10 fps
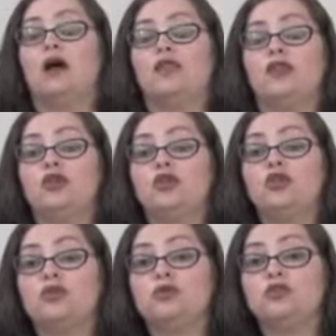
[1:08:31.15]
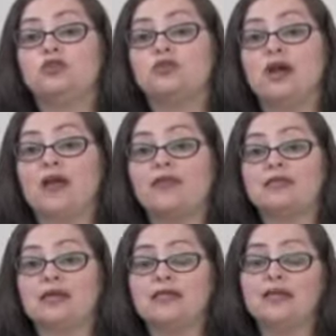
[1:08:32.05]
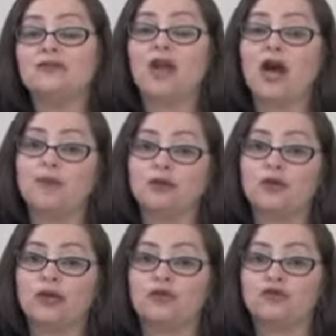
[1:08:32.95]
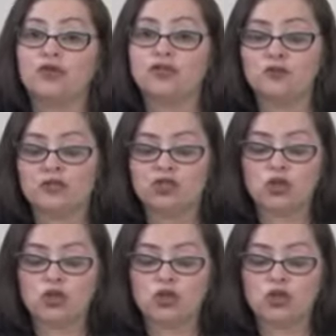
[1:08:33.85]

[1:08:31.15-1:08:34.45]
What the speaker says: their users on this idea of copyright infringement.